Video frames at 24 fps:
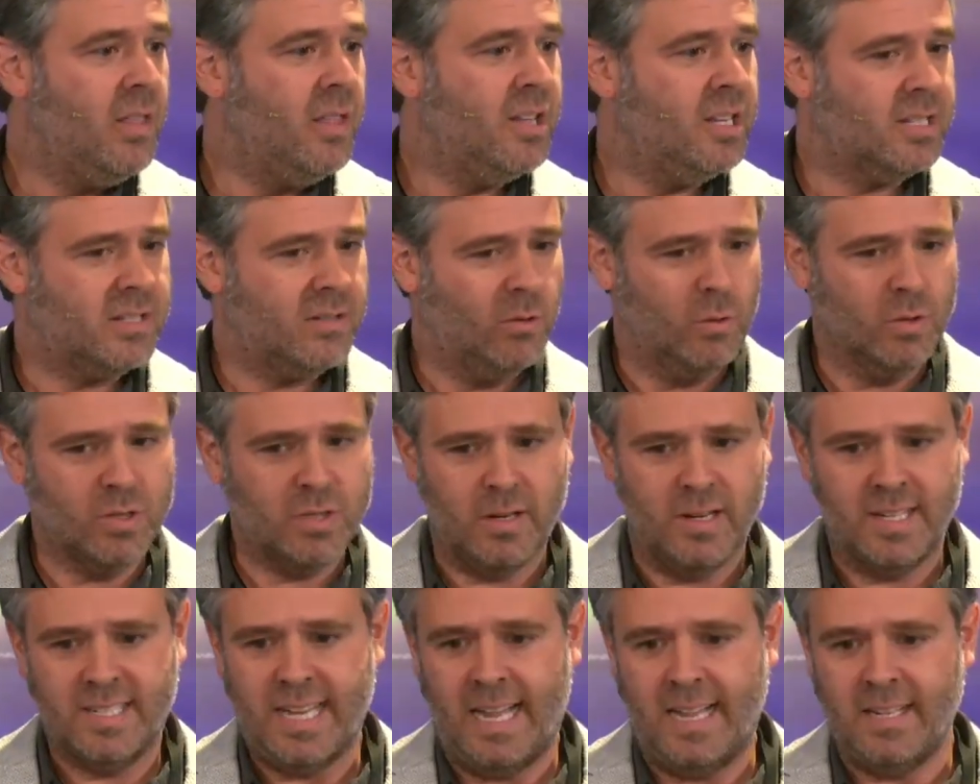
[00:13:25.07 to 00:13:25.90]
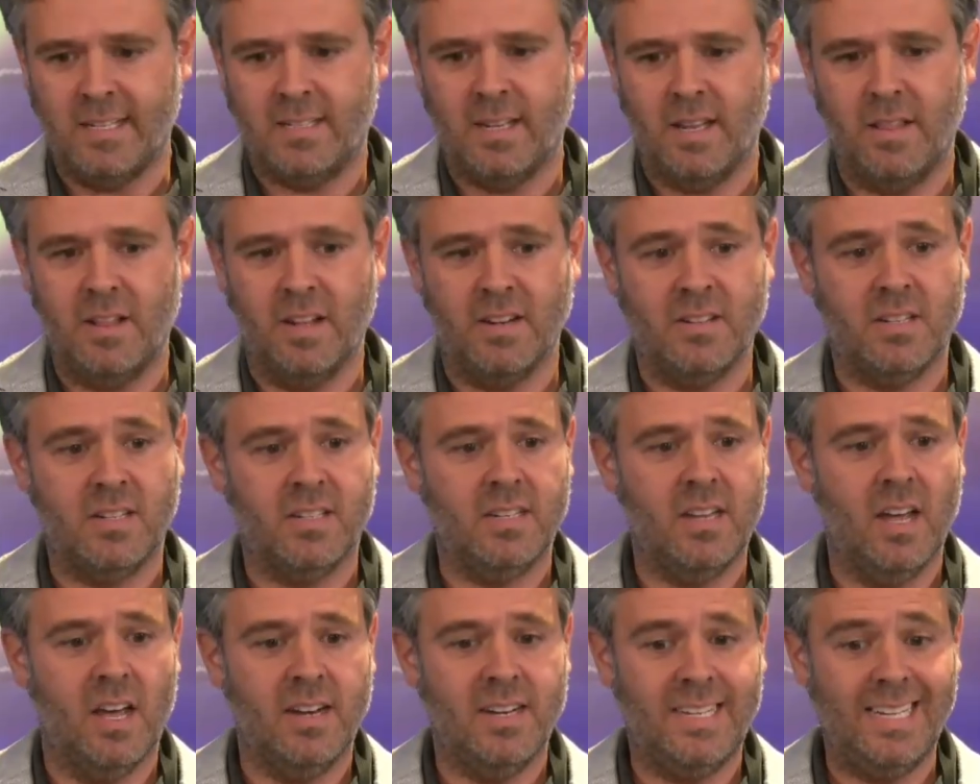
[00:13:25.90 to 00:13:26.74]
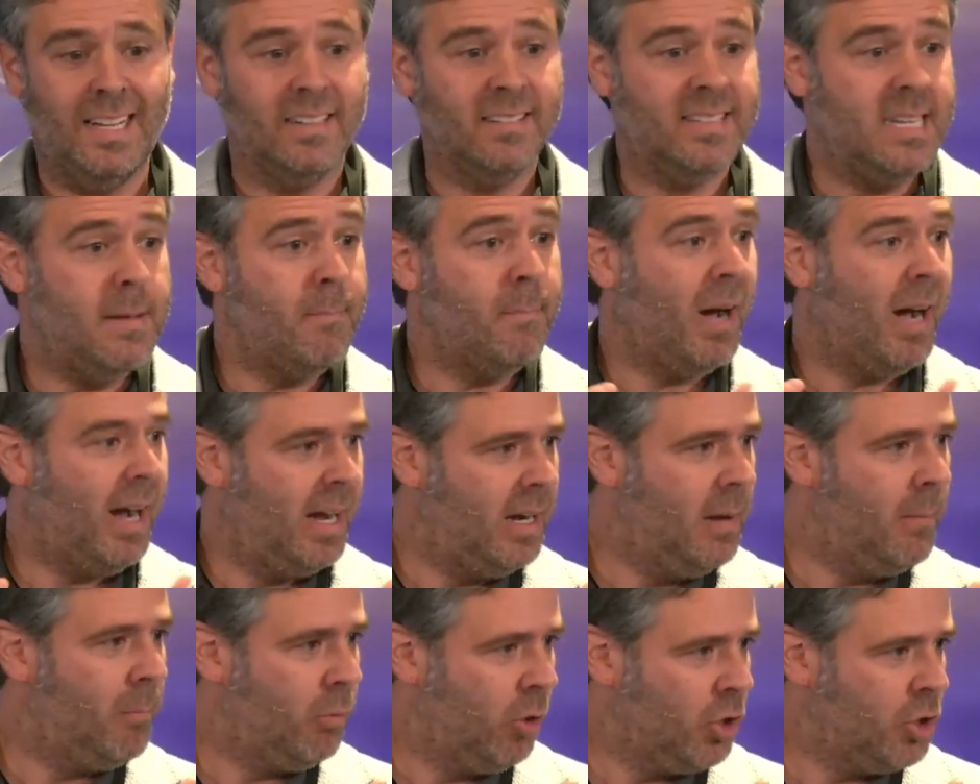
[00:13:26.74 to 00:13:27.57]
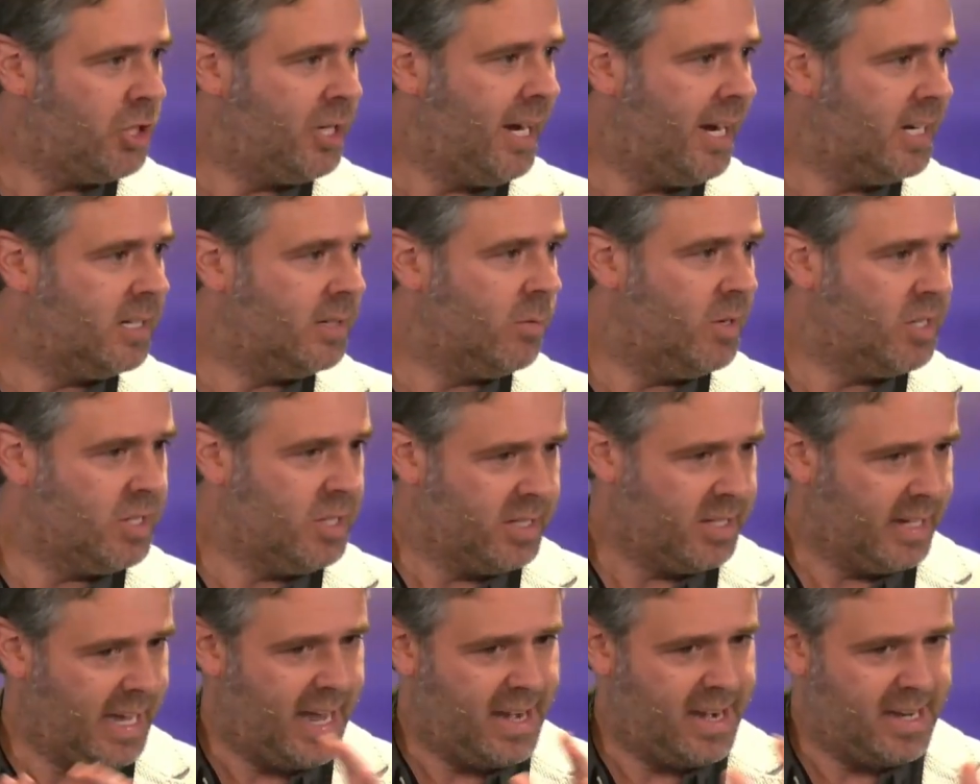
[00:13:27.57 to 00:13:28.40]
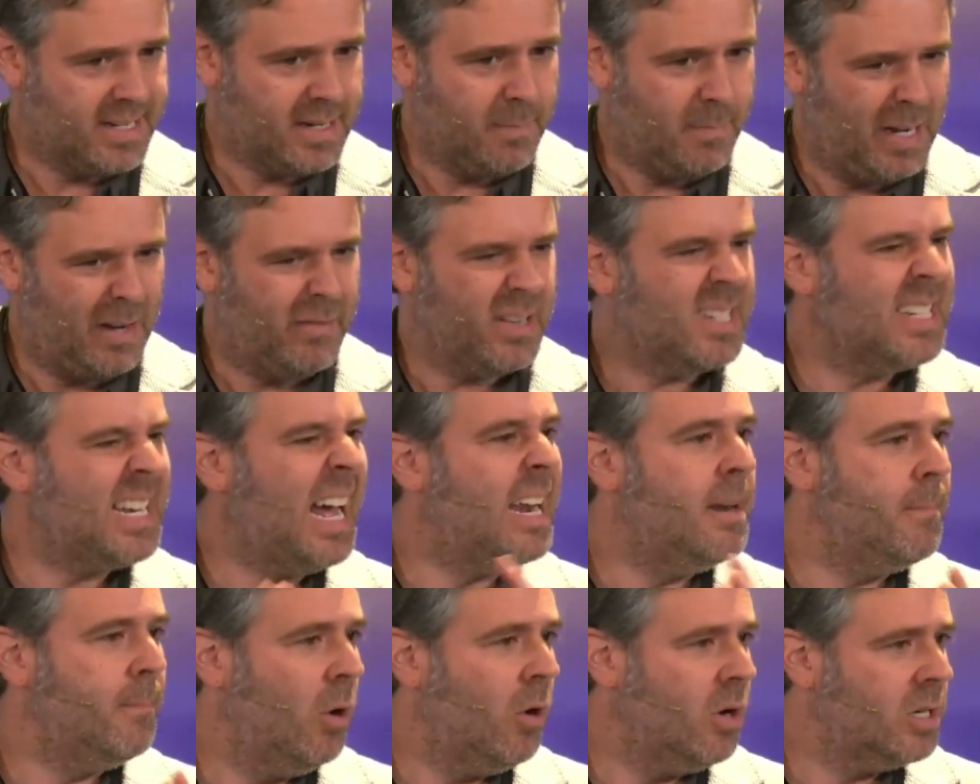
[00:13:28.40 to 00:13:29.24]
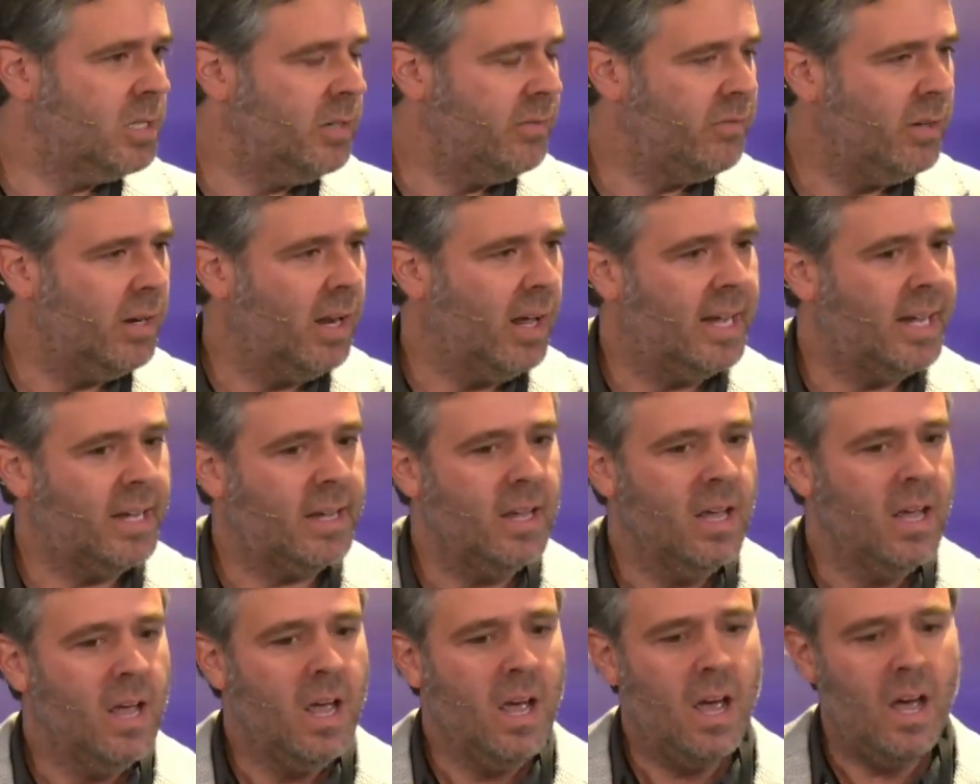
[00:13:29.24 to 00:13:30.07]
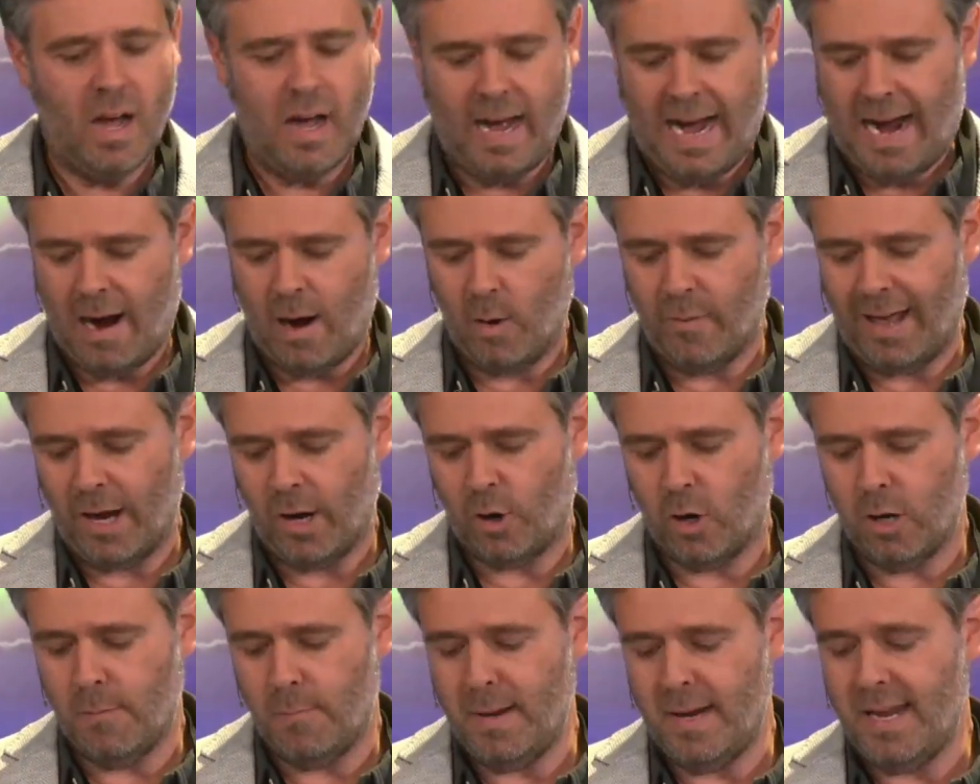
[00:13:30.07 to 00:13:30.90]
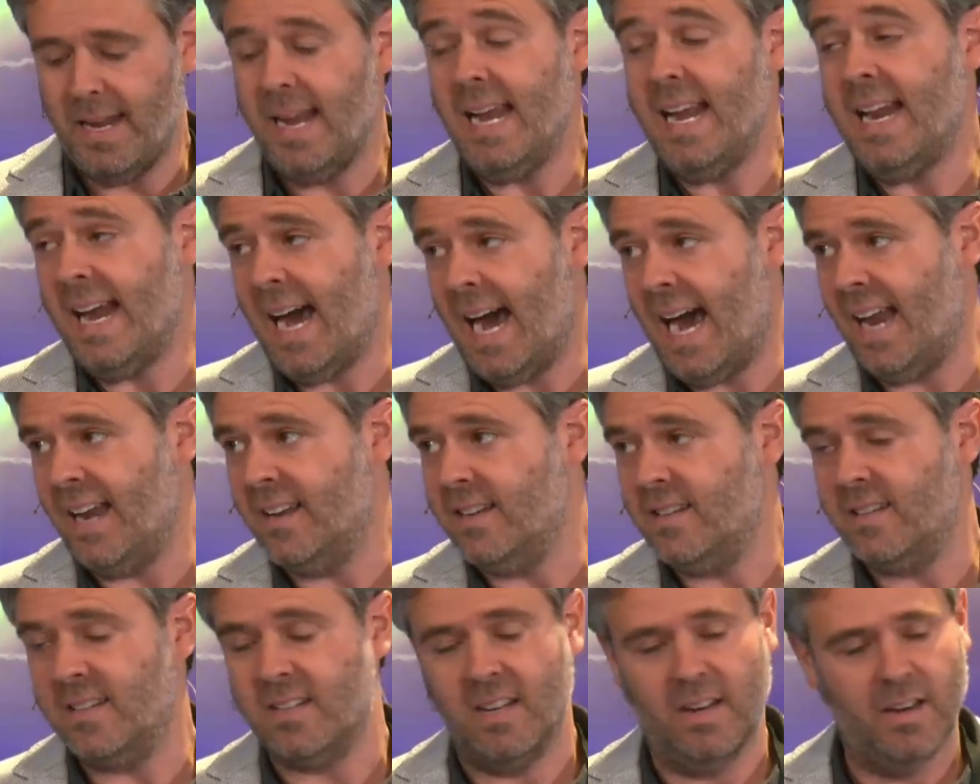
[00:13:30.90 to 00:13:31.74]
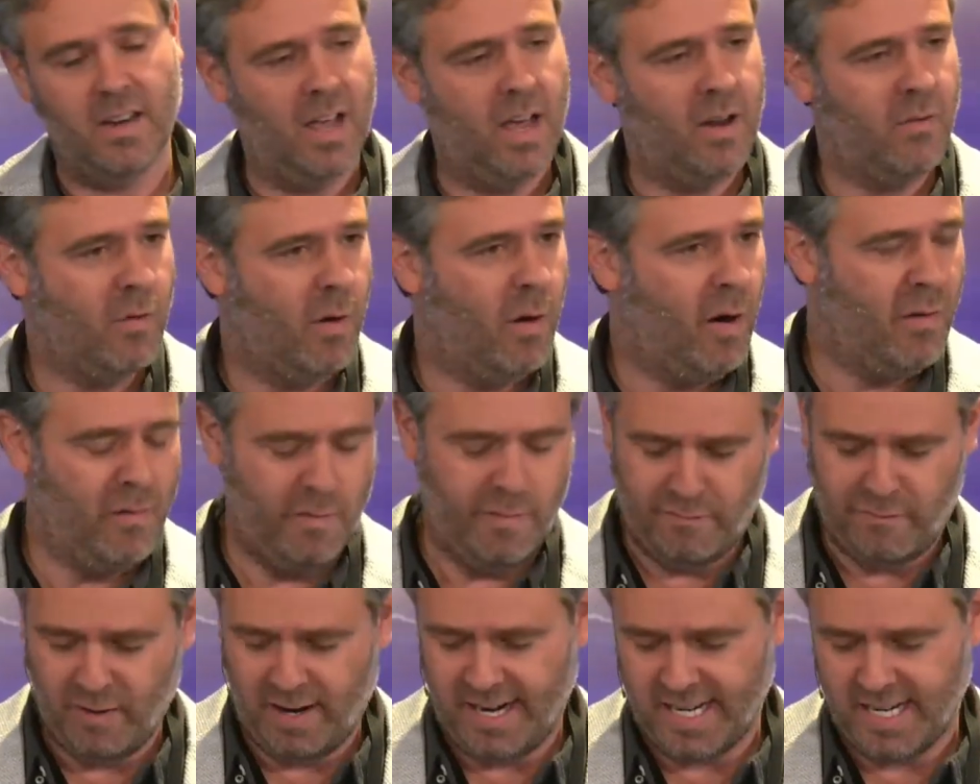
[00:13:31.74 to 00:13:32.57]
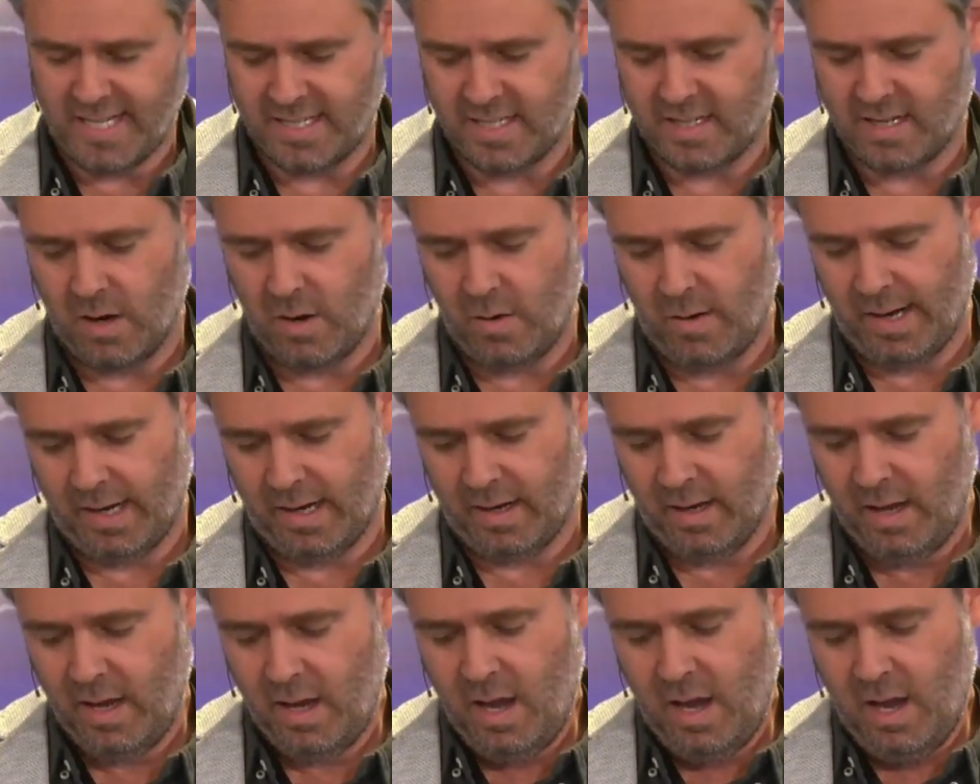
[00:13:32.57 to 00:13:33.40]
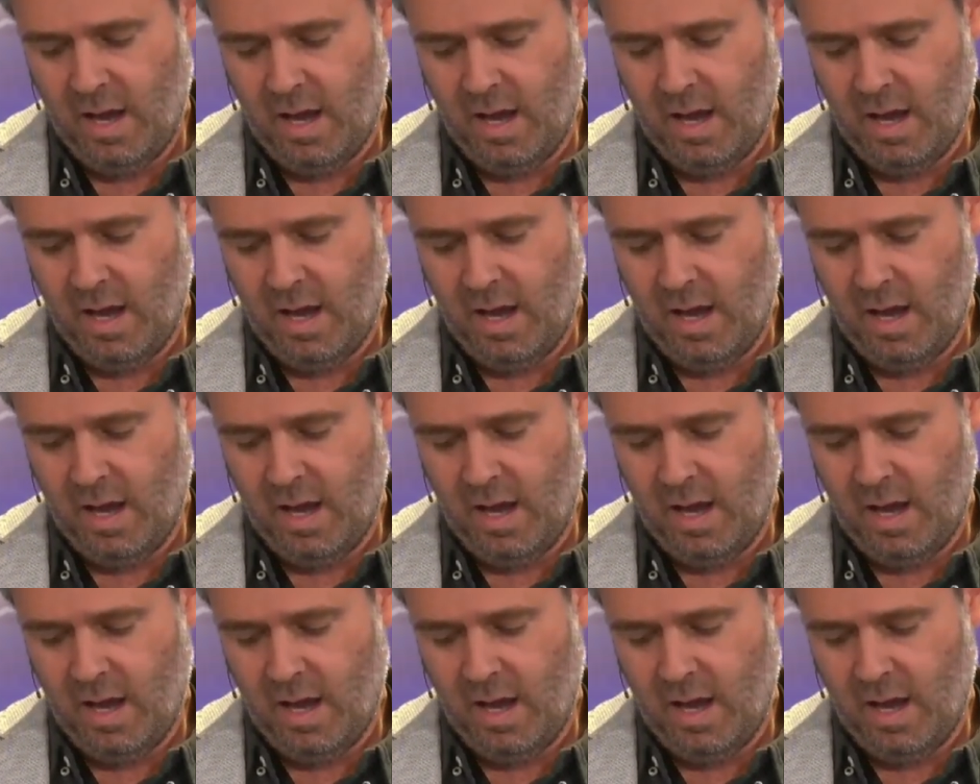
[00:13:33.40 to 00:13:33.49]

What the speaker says: There's also a sense that the DLT pilot project, which is again is a bit of a sandbox, if you like, how that could be enhanced and revised going